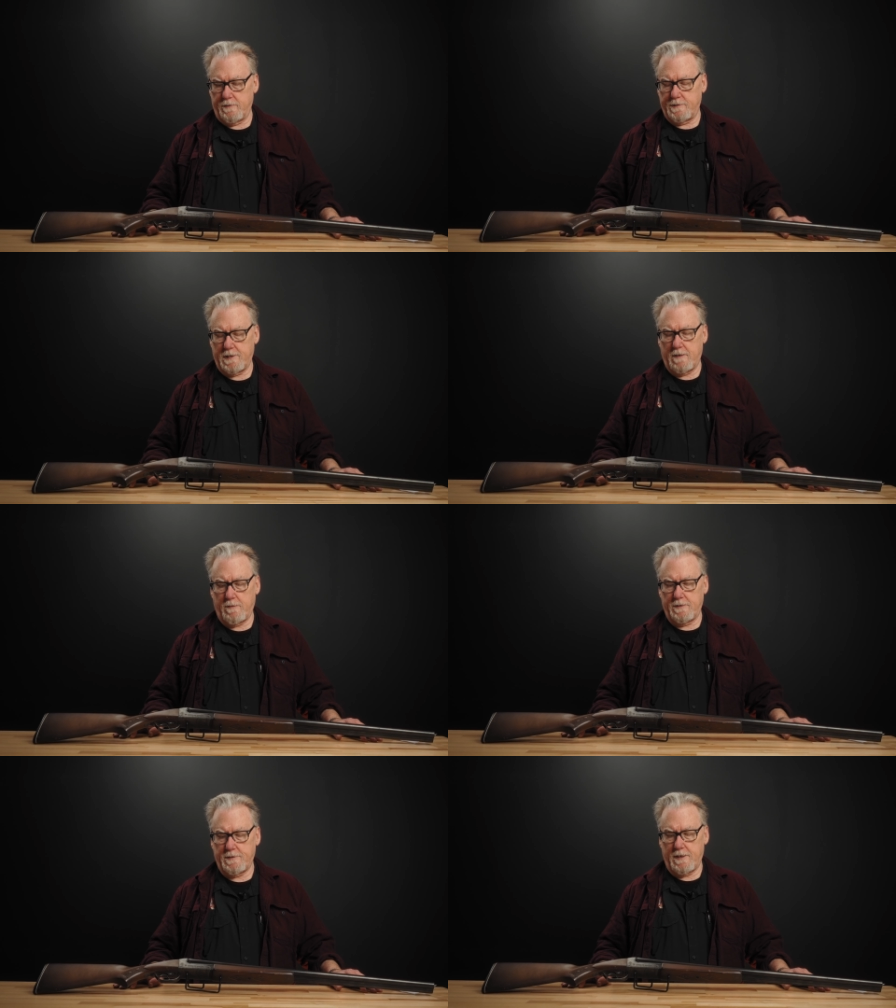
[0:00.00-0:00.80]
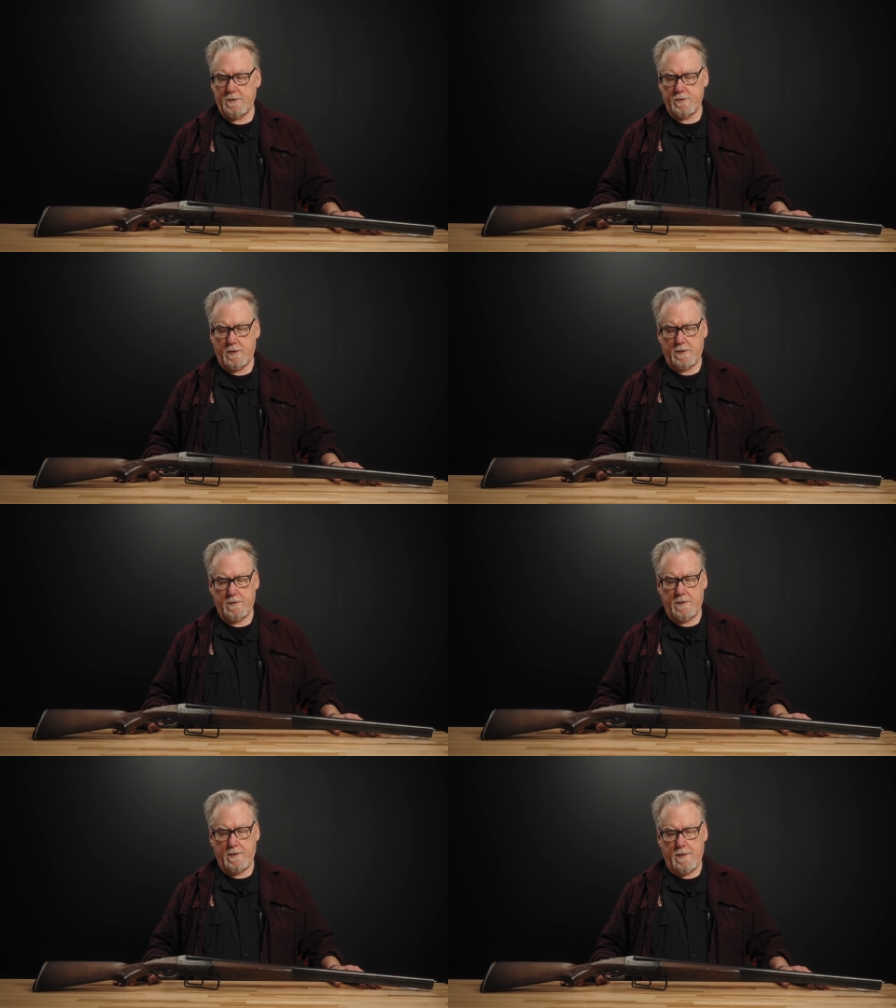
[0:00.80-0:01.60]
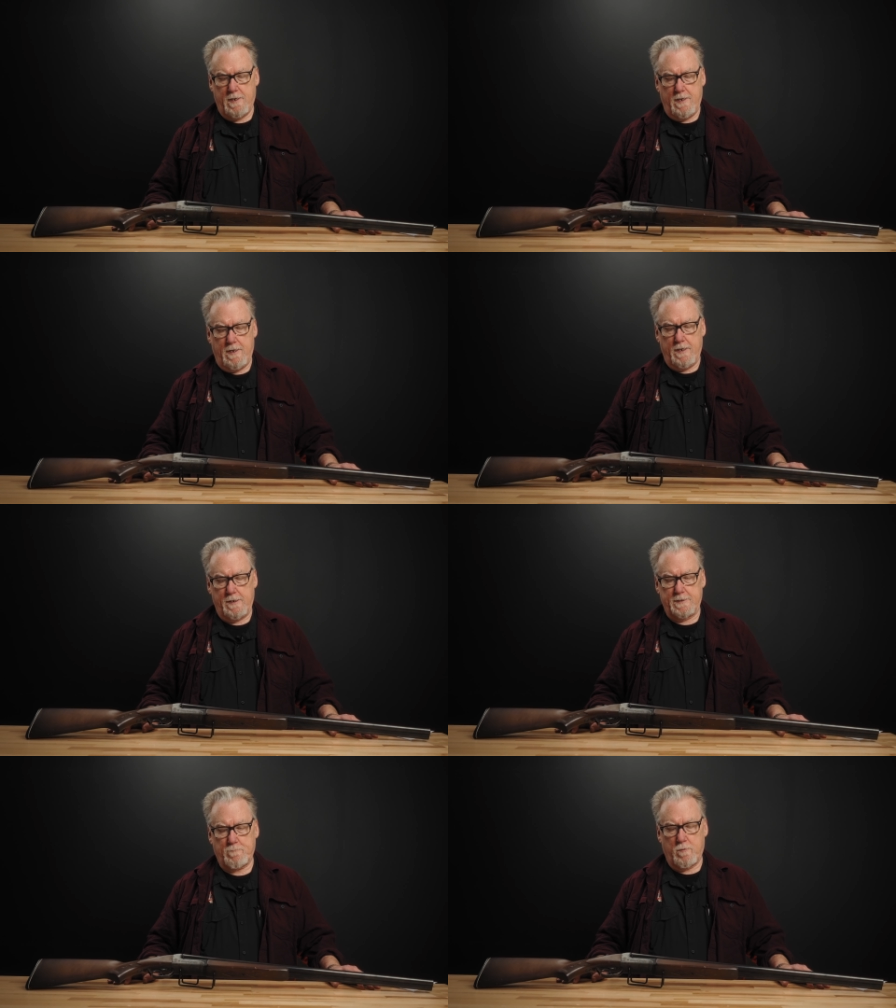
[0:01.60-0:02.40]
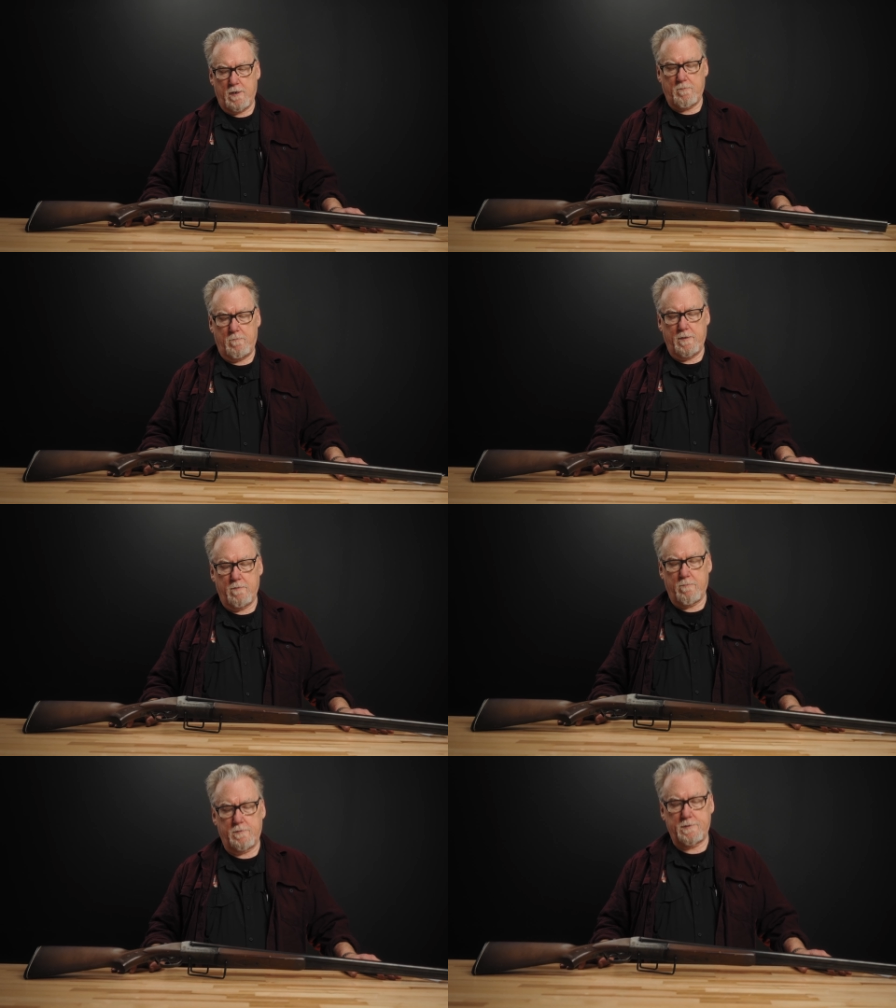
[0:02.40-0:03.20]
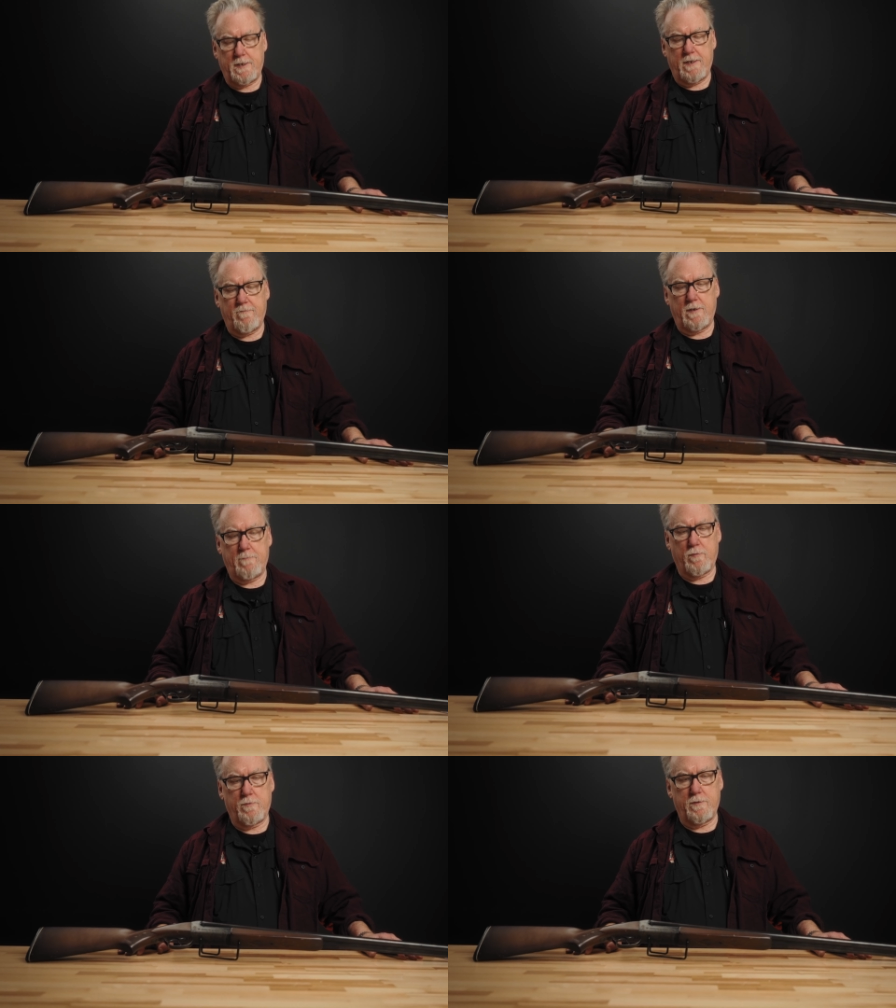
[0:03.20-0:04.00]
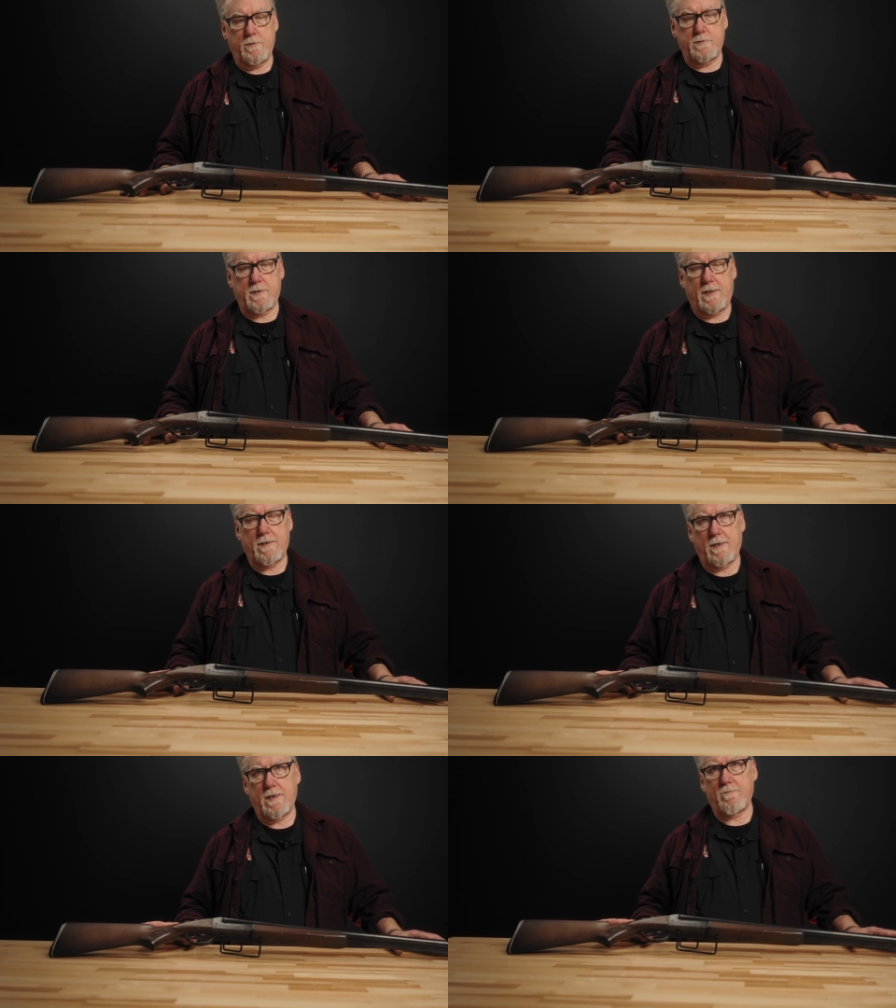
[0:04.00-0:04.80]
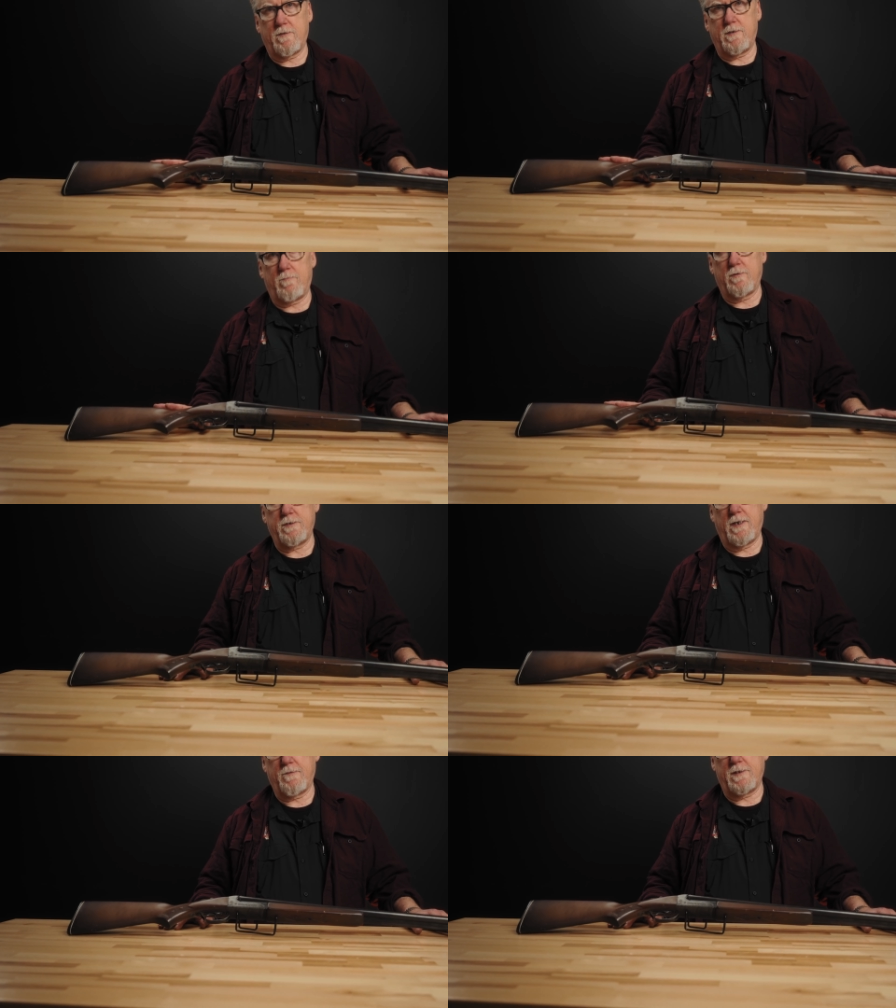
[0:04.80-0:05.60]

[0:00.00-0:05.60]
side-by-side shotgun and it's probably the most heavily produced, I'd, I'd have to double check